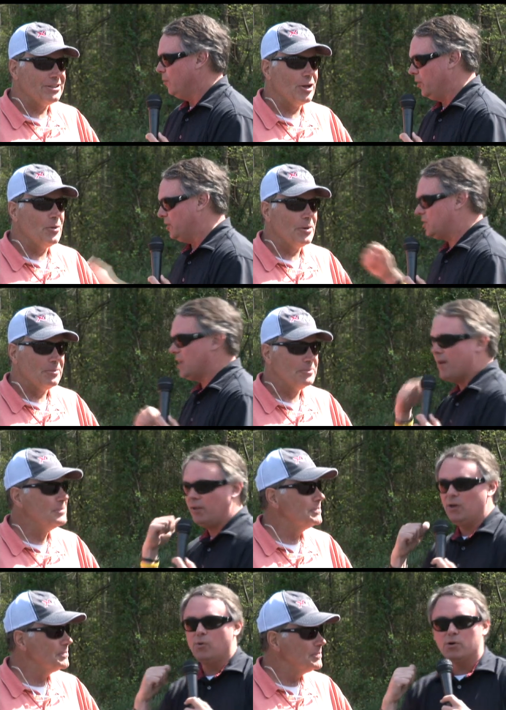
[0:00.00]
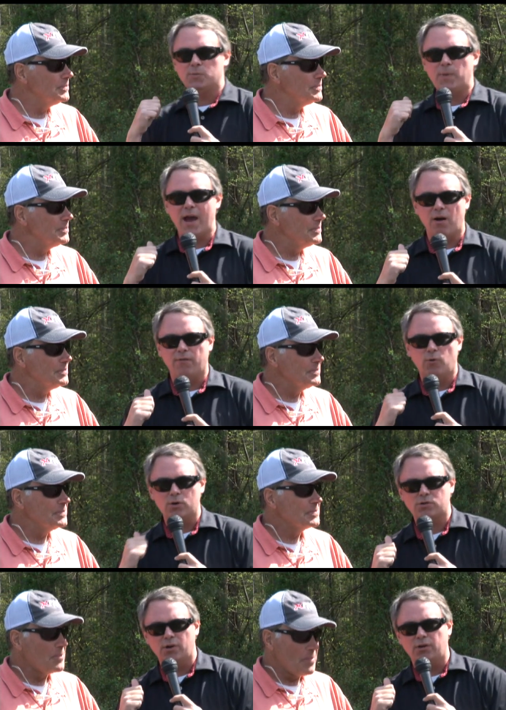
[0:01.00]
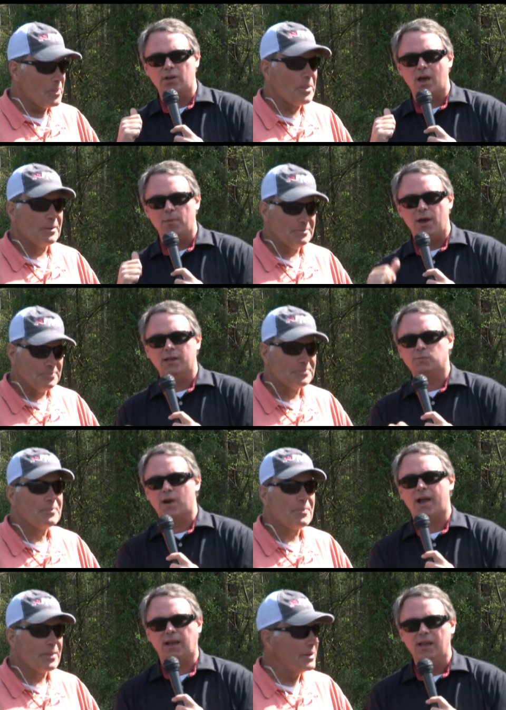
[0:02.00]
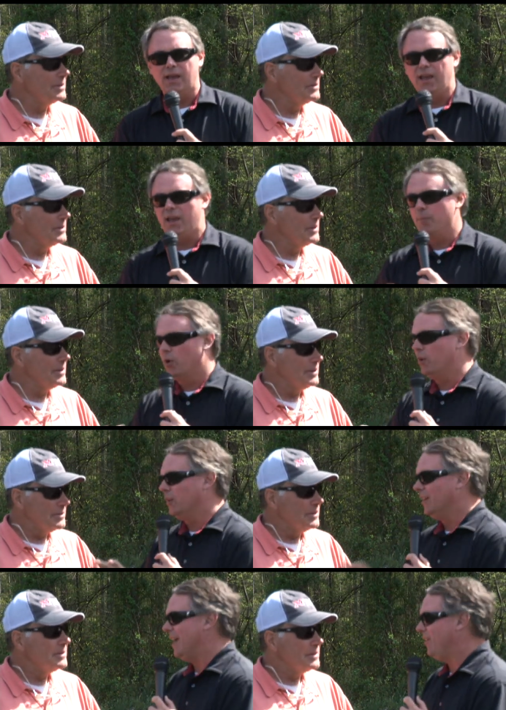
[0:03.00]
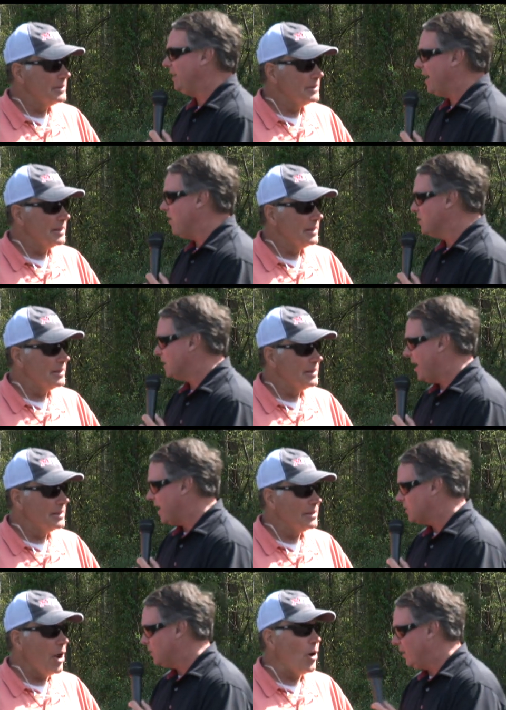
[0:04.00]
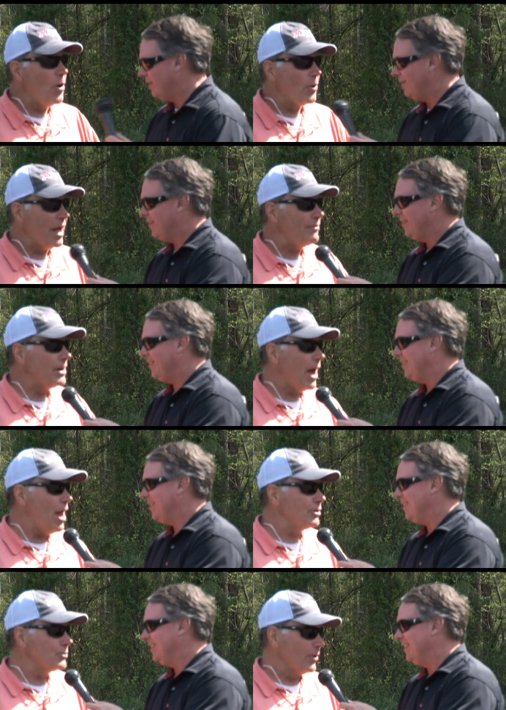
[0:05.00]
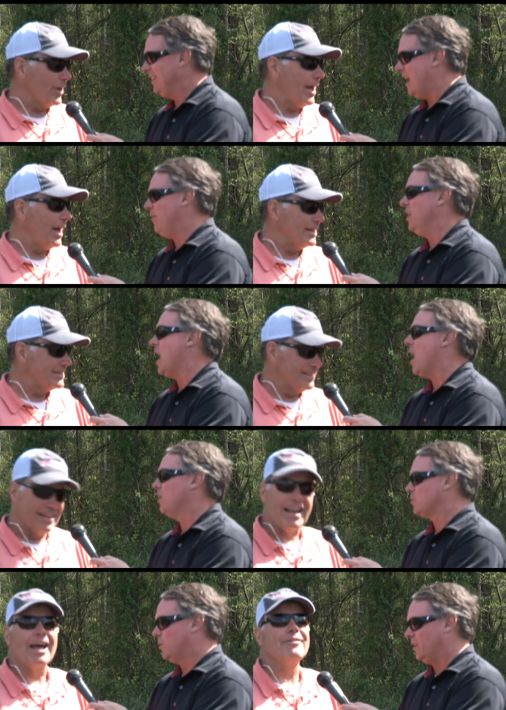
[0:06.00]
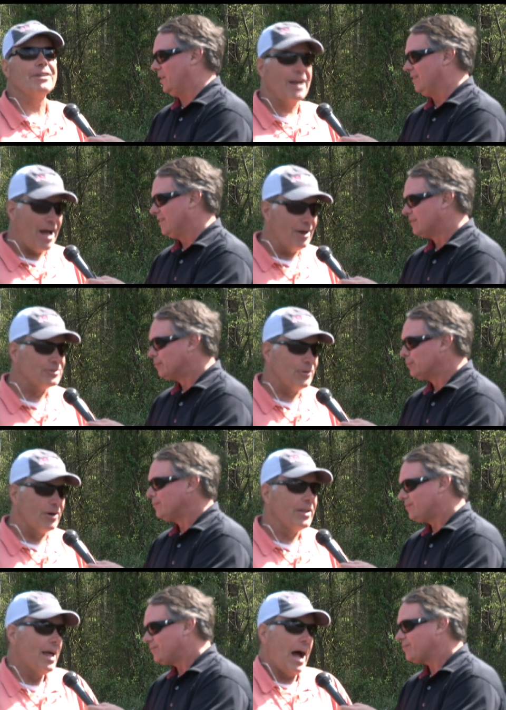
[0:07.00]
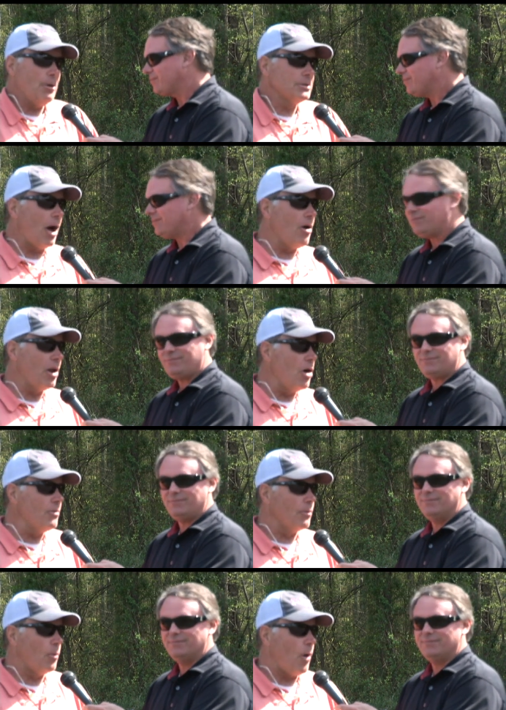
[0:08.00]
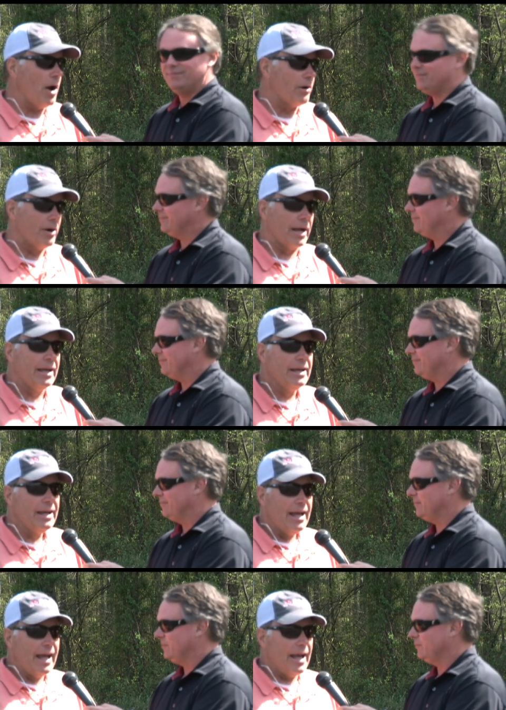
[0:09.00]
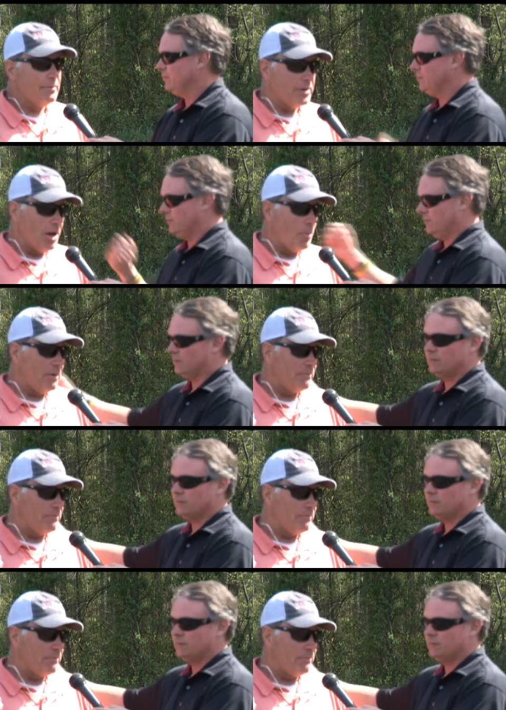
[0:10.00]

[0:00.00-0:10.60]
Speaker 1: with a 70-horsepower 4-stroke Yamaha. He's bragging he burdened 11 gallons of
Speaker 2: gas today. No, $11 worth of gas. $11 worth. I was all over the Wateree, and you know